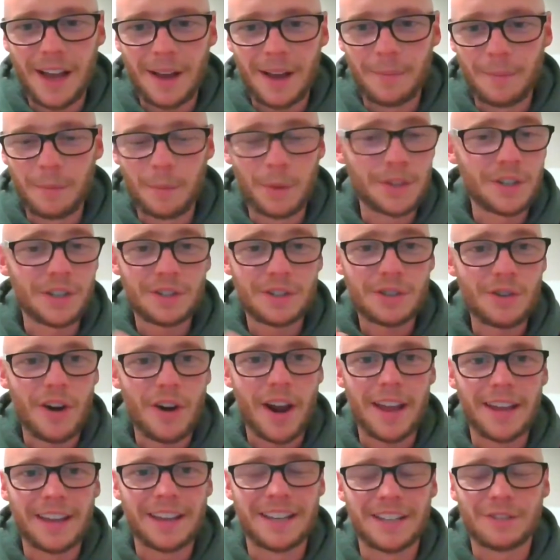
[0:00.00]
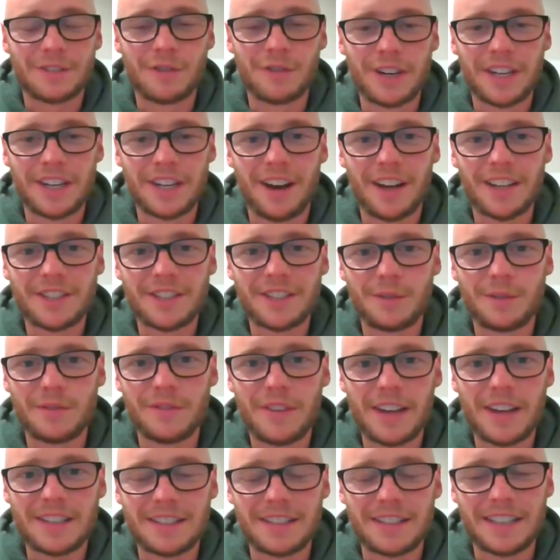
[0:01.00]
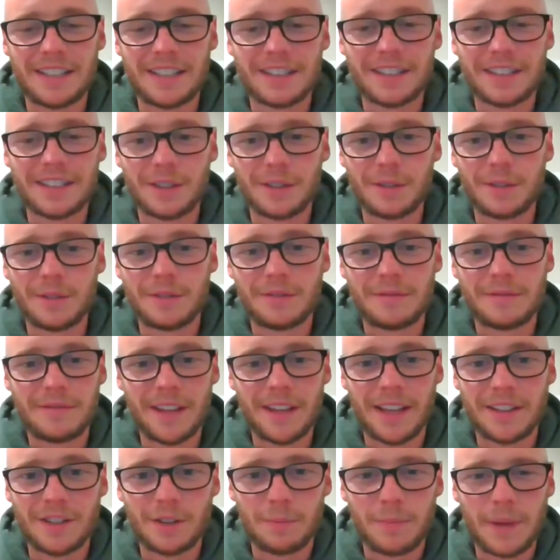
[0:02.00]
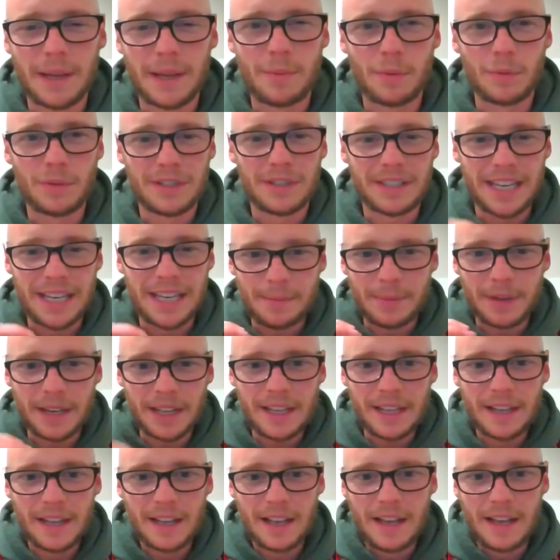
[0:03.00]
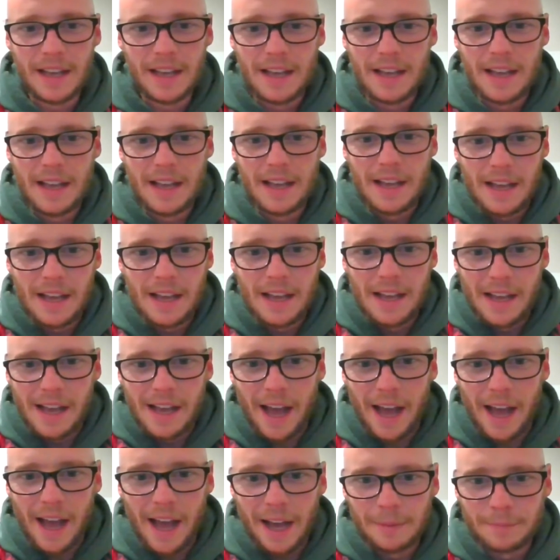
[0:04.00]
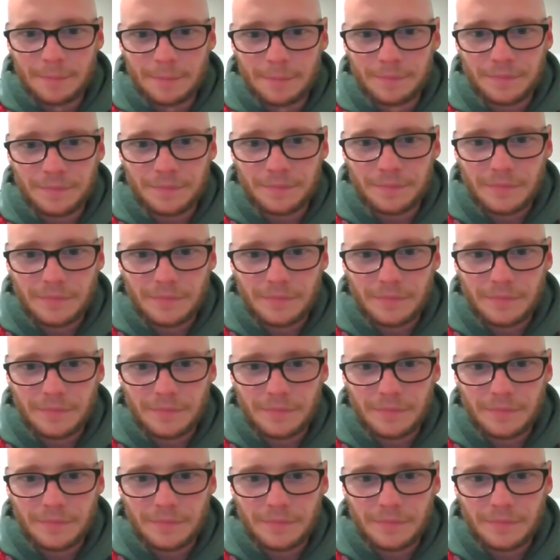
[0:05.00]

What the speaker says: which is great. It's really nice to invest into people deeply. So